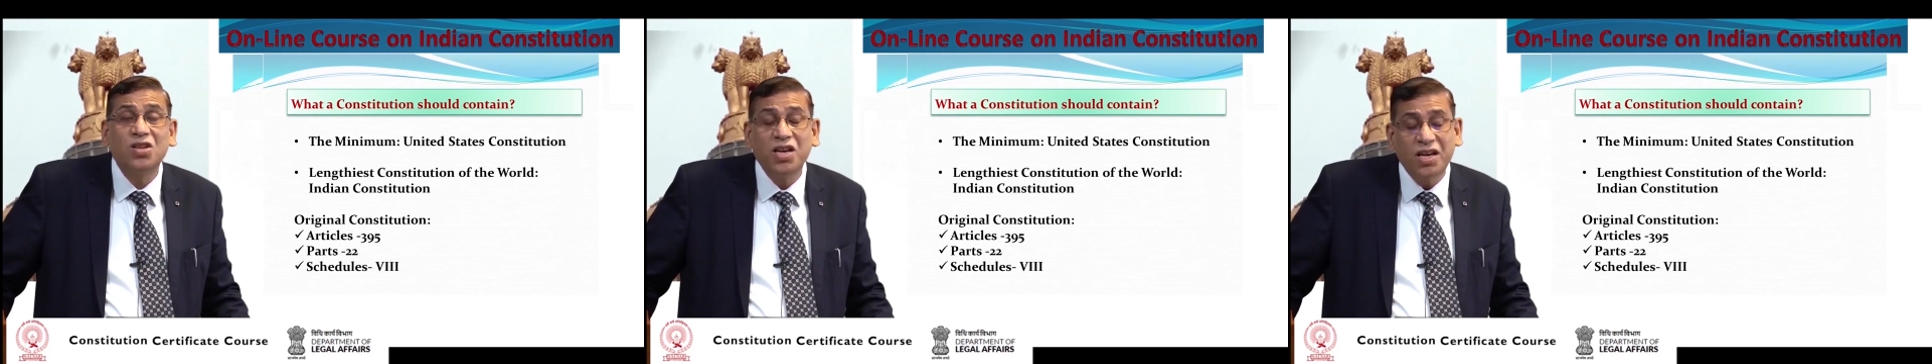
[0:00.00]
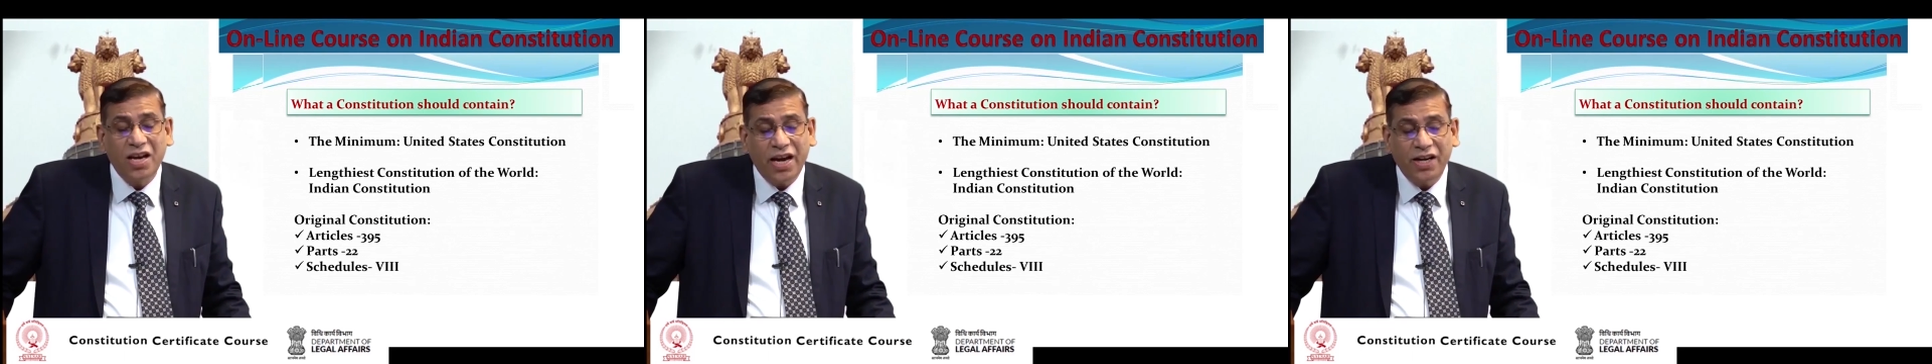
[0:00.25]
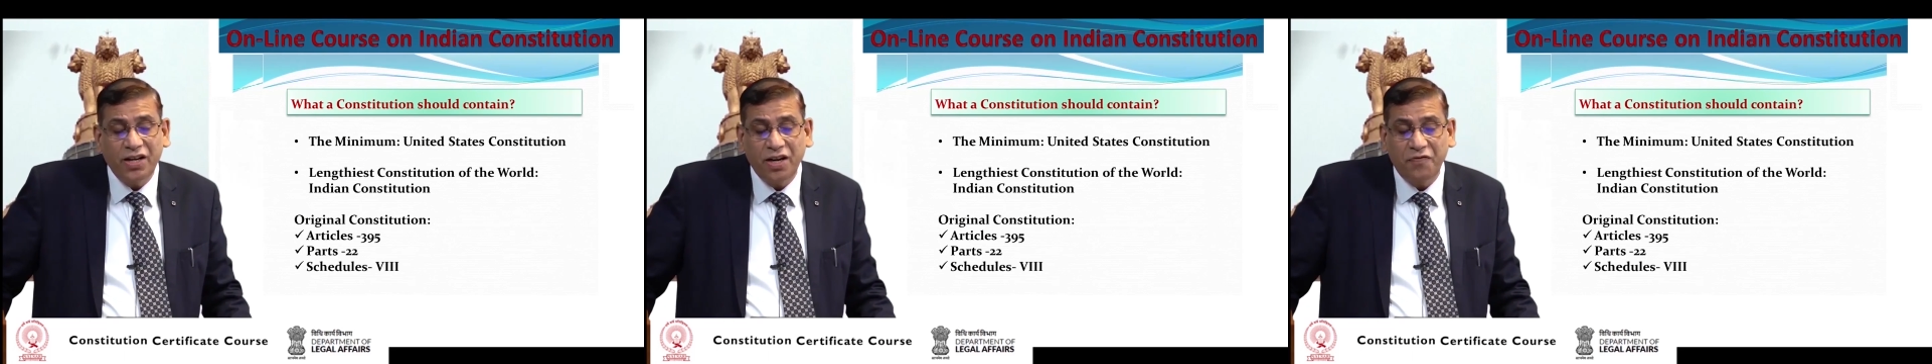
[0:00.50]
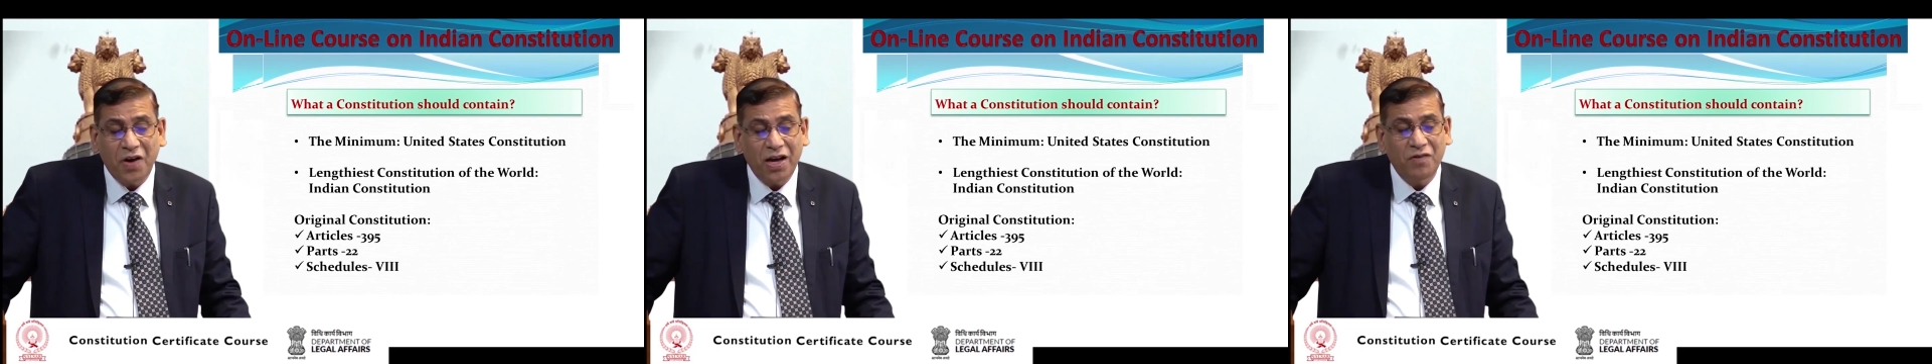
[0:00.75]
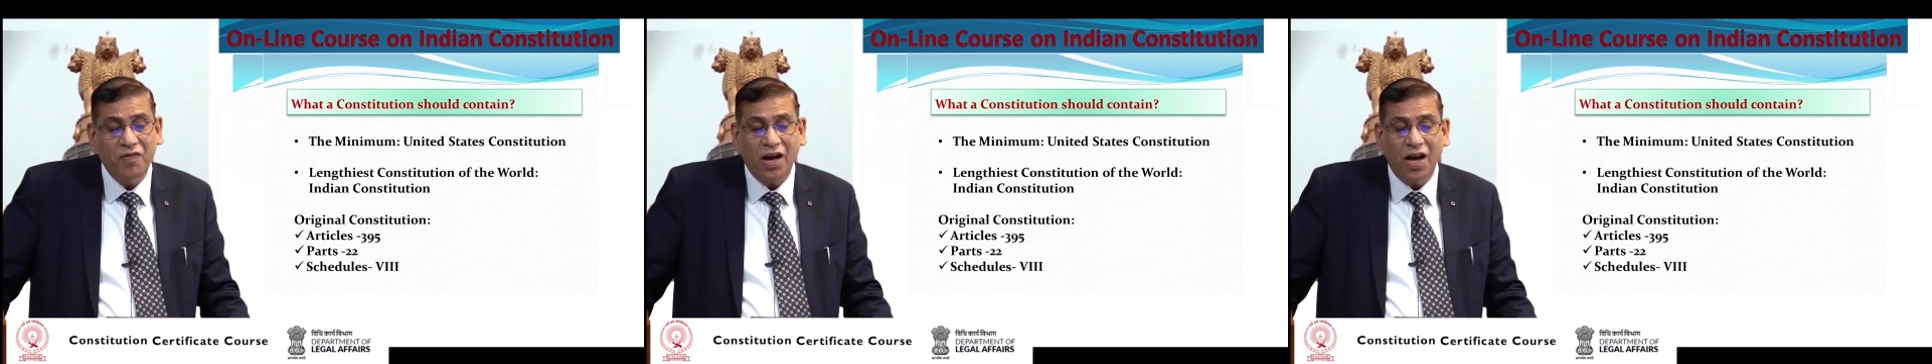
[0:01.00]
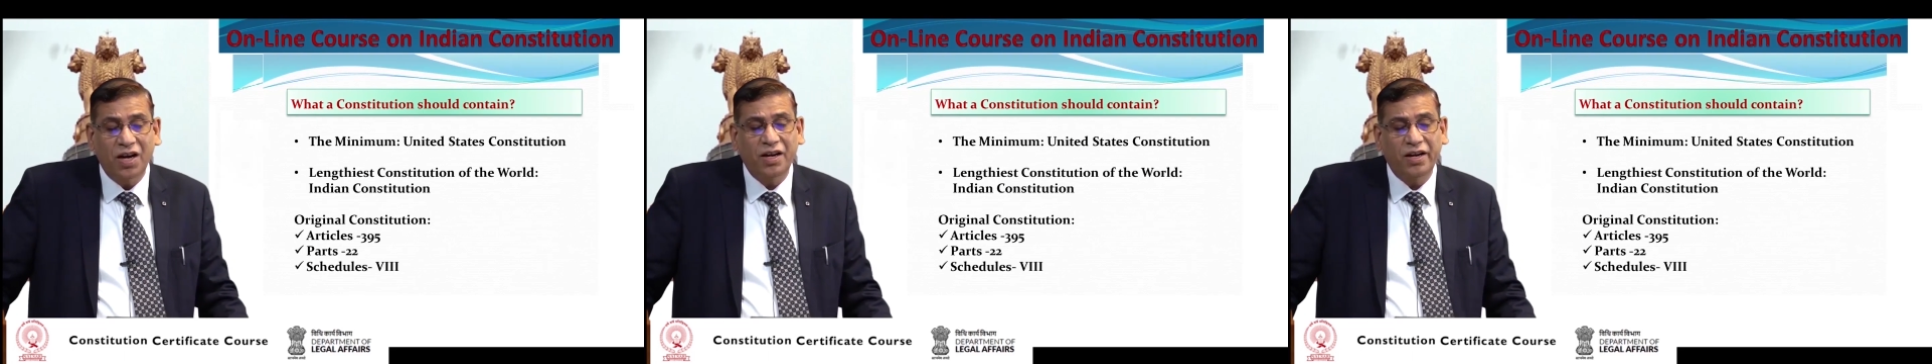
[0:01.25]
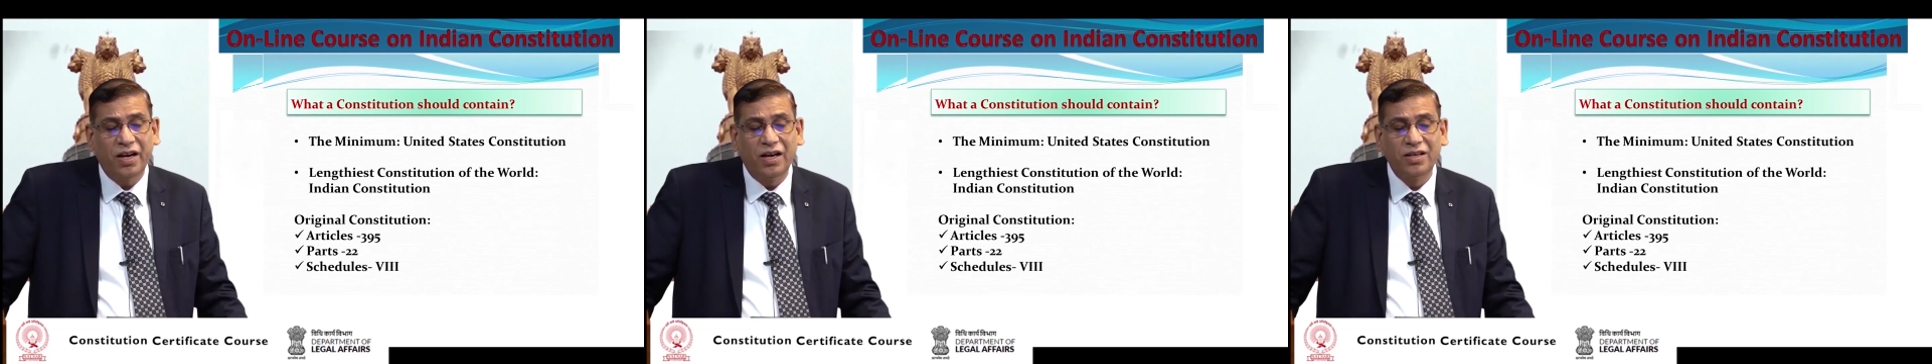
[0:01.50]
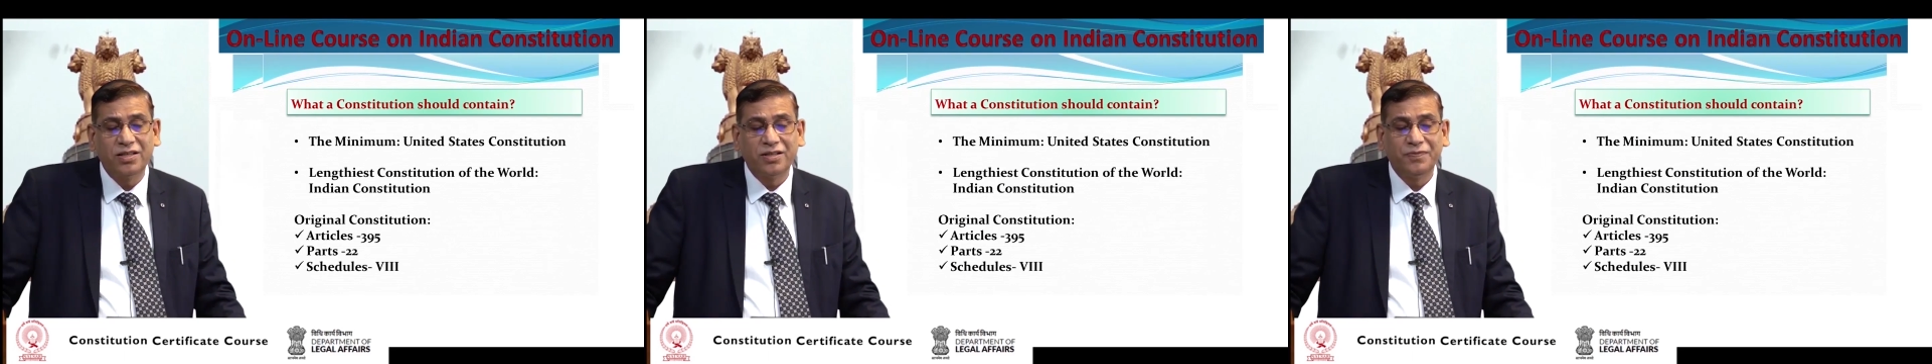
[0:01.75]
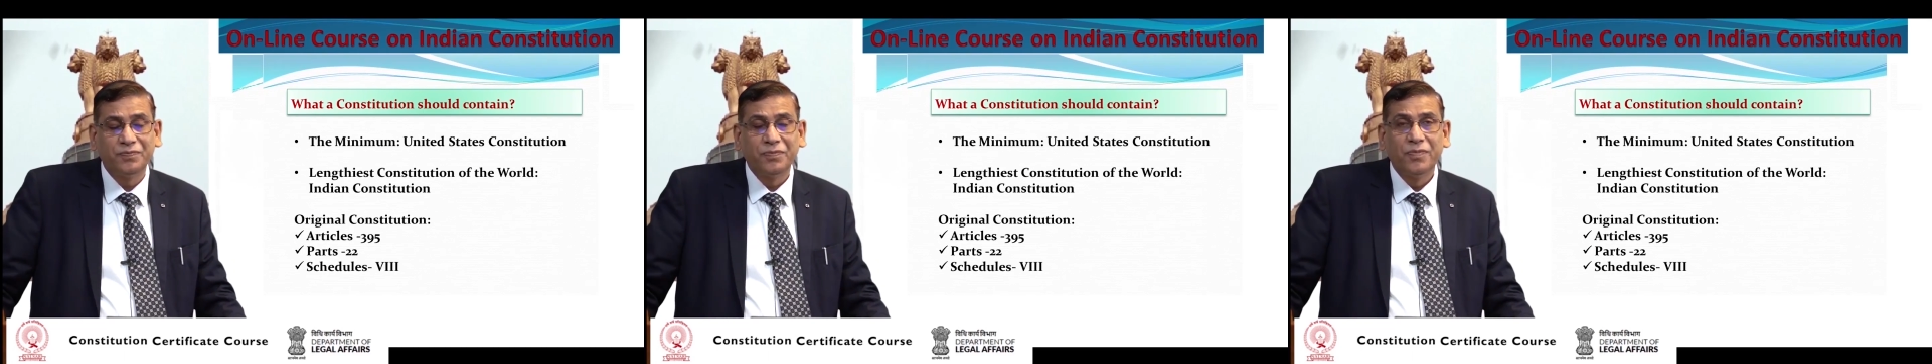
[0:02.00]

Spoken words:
395 articles,